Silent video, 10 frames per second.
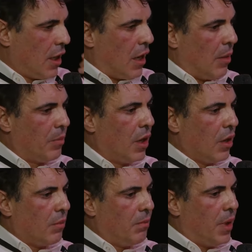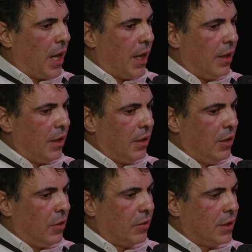Um, but
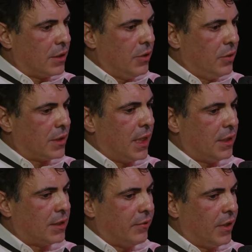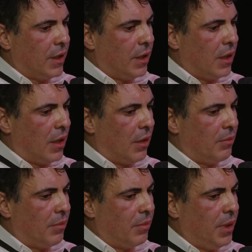you know, this use case of it
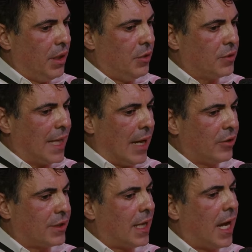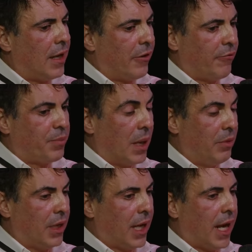um, being used outside of
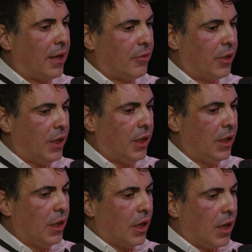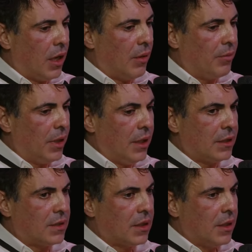public equity um,
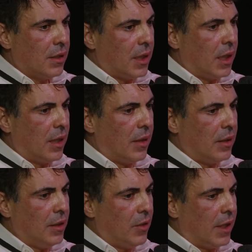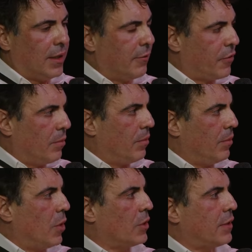is, uh, you know, I think for
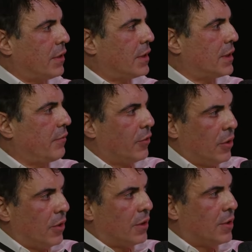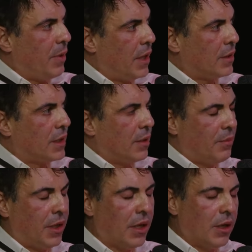most of us, except for you on this panel, is going to
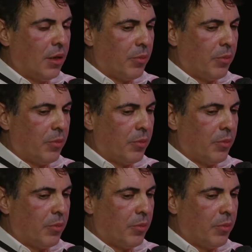be